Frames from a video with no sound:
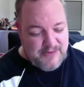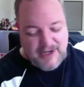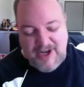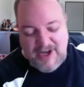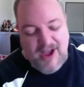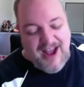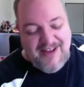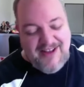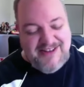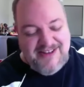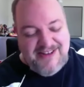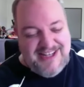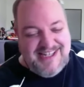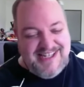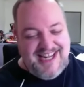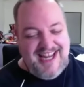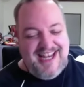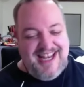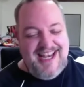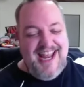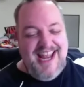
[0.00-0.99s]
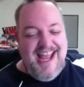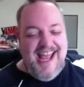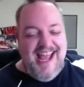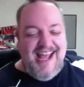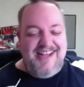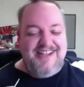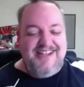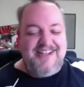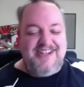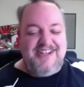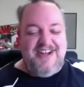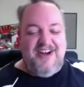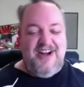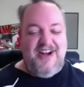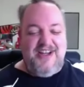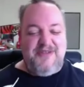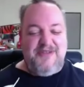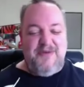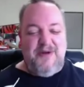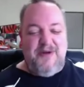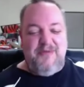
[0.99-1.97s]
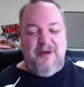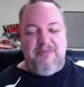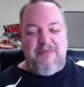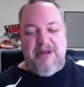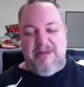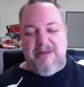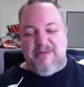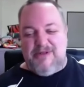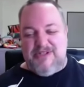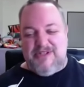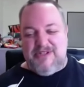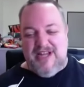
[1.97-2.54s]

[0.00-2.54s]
No, just kidding. Just kidding. Yeah, yeah. You, you, know,